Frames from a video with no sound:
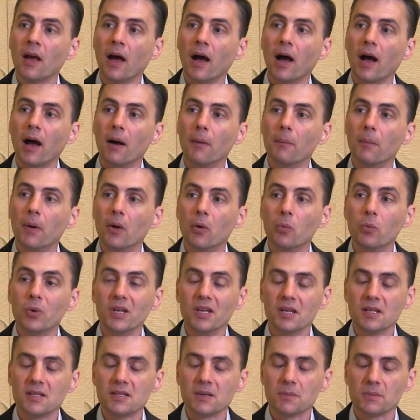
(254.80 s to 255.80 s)
Um, we
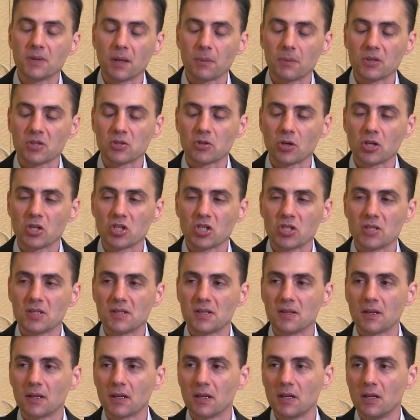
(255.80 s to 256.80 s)
did some
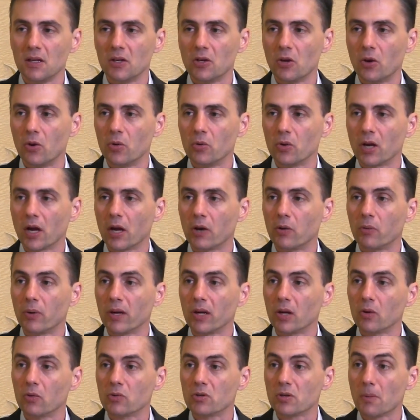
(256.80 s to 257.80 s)
demonstrations in the keynote
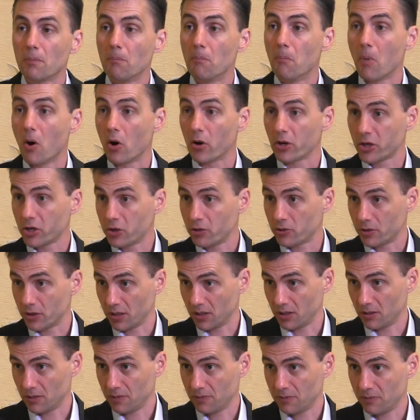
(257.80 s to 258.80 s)
around
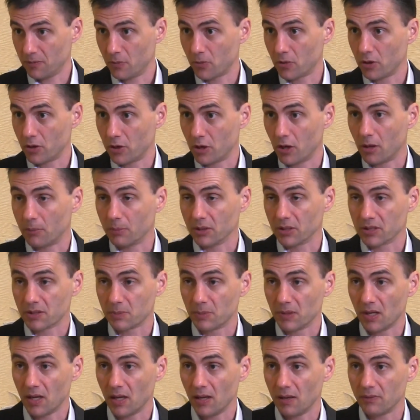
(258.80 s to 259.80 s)
monitoring for anomalous
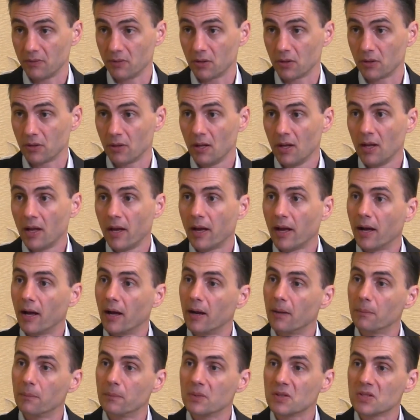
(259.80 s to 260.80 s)
behavior.
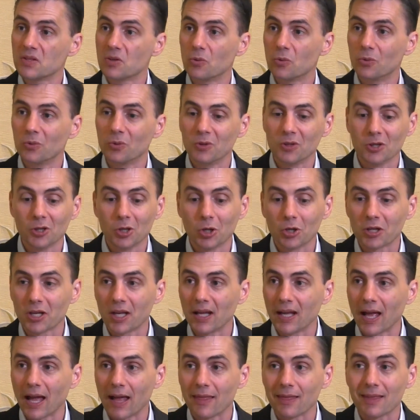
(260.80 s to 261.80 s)
Um, so
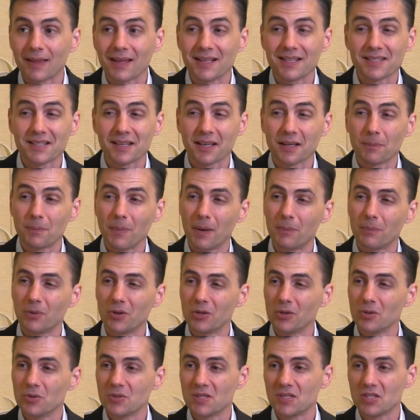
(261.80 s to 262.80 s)
looking at things like
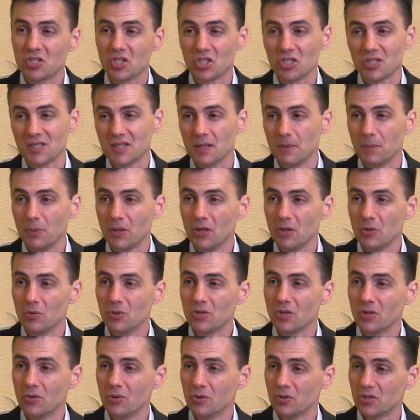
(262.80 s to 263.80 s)
memory usage and
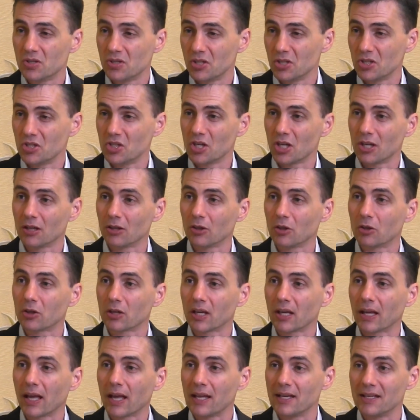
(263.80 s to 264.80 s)
CPU usage and
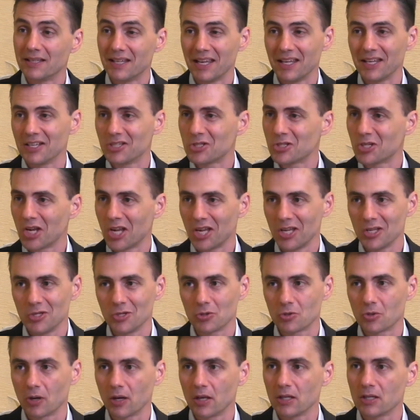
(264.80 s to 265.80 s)
looking at data
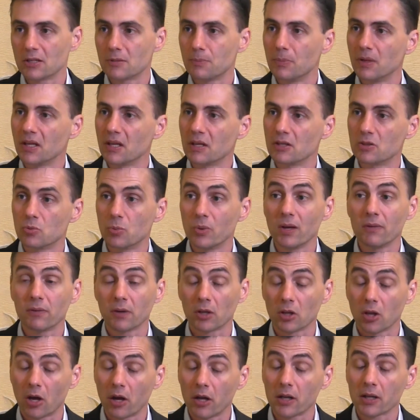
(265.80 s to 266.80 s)
change rates because we have a
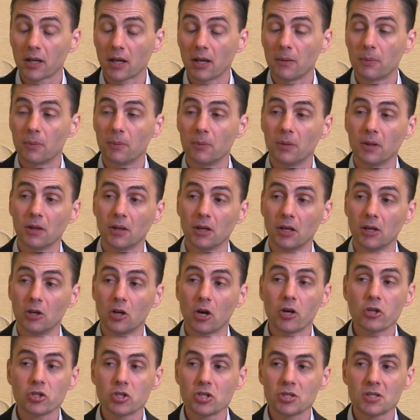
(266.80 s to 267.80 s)
lot of capability,
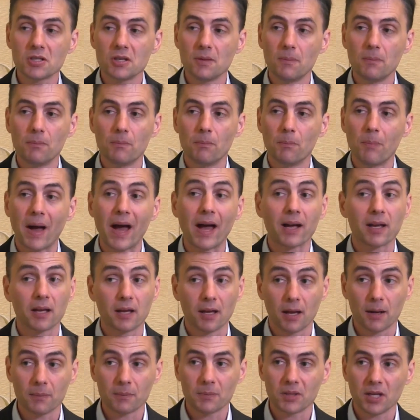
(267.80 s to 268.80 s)
not just in
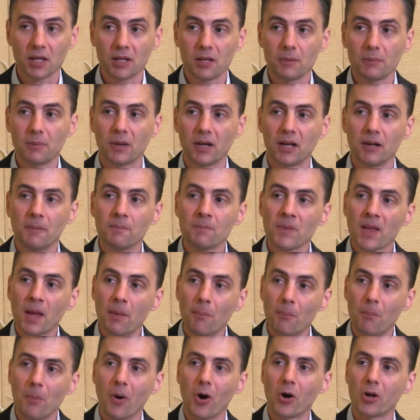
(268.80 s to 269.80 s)
backing up data, but
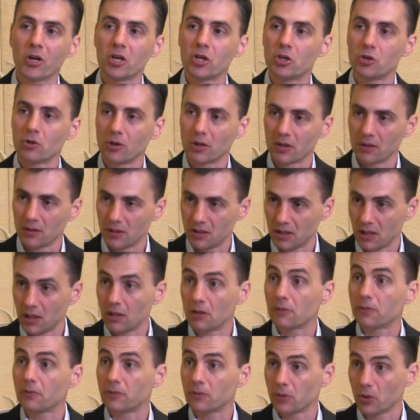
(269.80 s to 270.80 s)
monitoring the
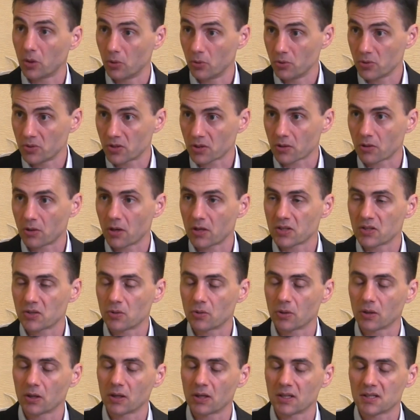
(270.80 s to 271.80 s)
data flows across the
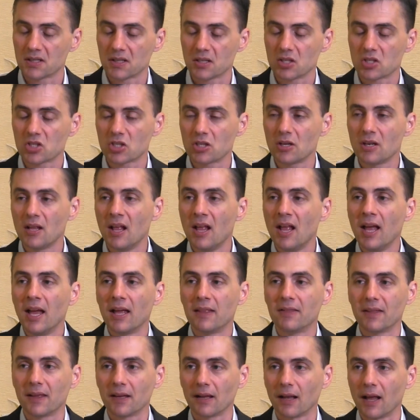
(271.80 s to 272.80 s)
organization.
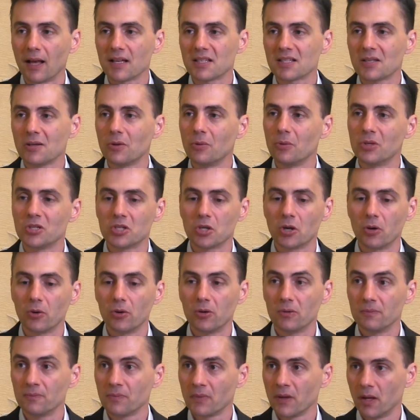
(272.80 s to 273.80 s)
And then lastly, we
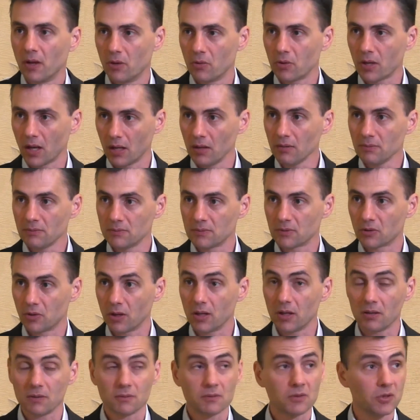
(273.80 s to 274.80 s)
showed, okay,
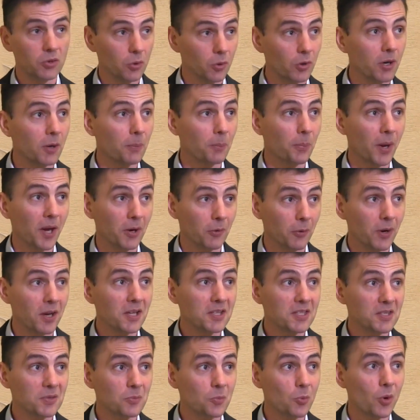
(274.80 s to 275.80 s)
great, you were hit by
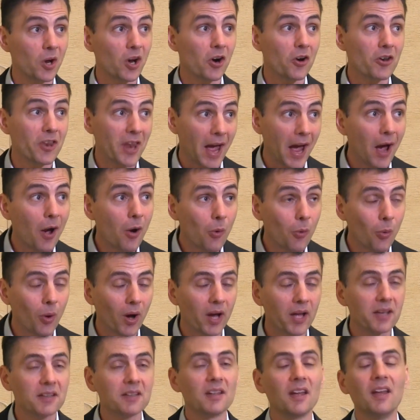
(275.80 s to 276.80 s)
ransomware, now
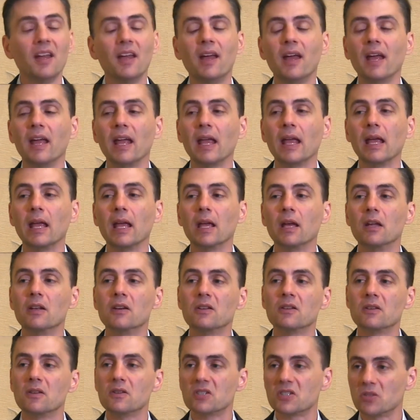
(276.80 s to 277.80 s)
what?
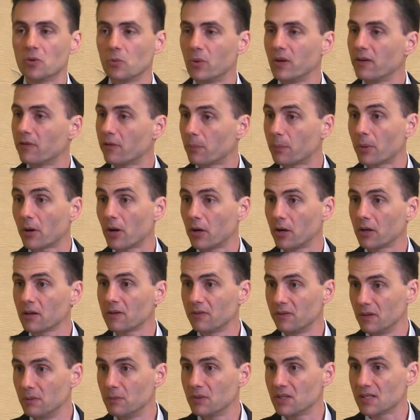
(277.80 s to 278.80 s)
And so we have a
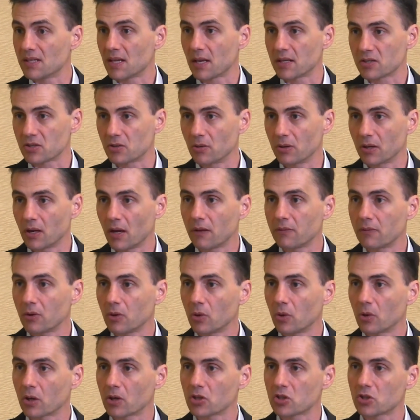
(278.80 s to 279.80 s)
product, Veeam Disaster Recovery
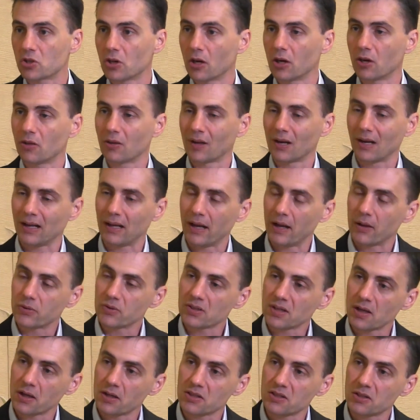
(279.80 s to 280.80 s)
Orchestrator, that
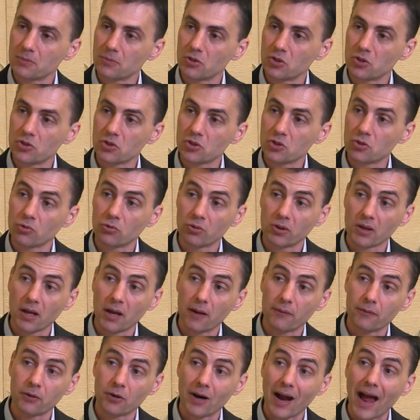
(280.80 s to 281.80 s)
allows customers to
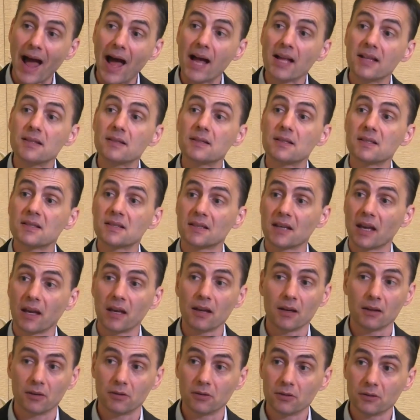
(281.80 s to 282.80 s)
recover at
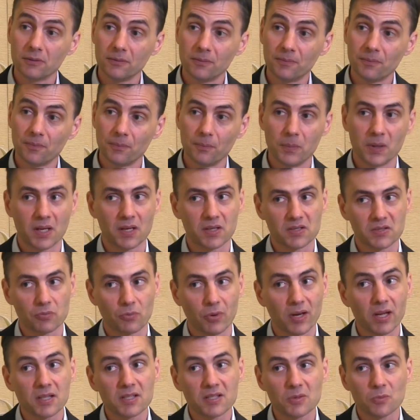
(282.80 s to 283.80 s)
scale because
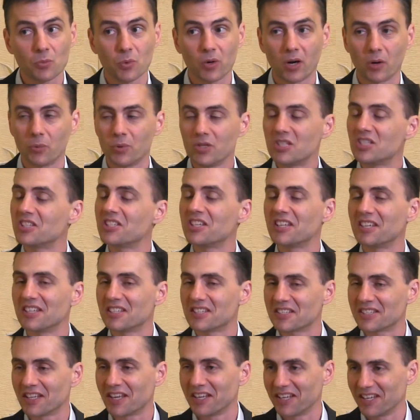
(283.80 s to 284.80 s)
ransomware, we just did a
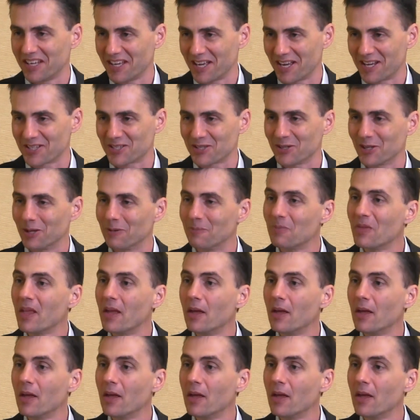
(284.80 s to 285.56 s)
study actually.